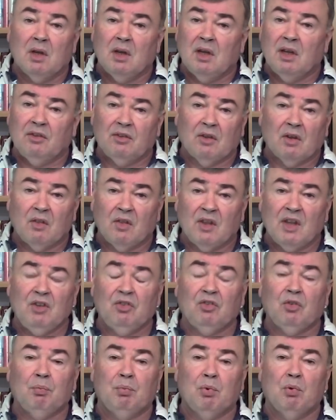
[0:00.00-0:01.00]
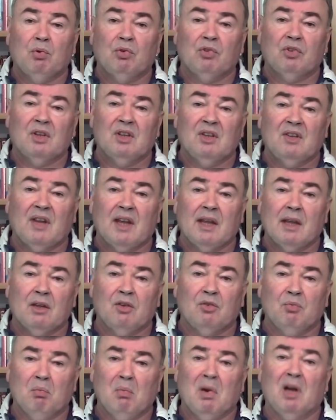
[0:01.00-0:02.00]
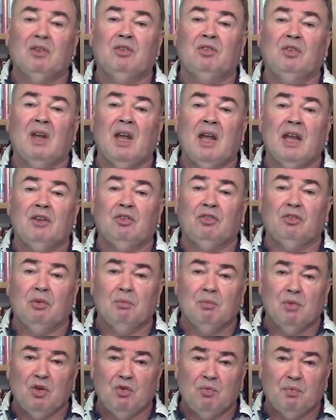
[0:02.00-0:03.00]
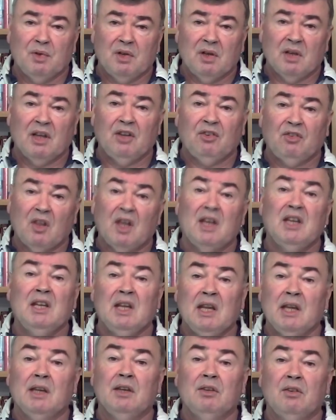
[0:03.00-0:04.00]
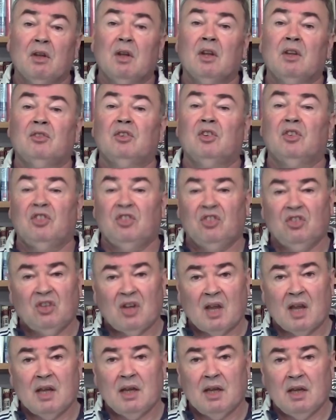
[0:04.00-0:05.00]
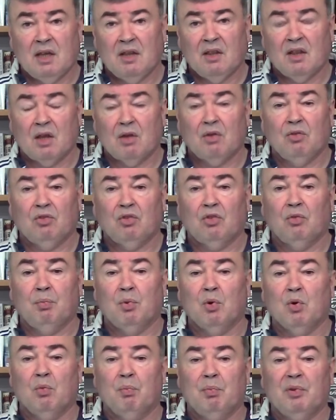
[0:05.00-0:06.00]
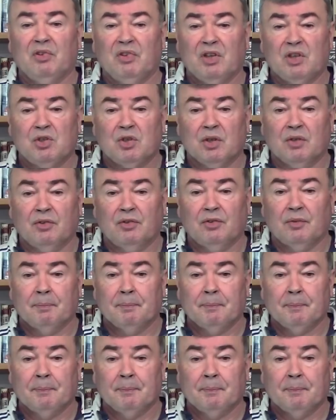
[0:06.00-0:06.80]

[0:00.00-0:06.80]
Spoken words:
is that these supports can take as much extra movement as they need to stay in those support positions.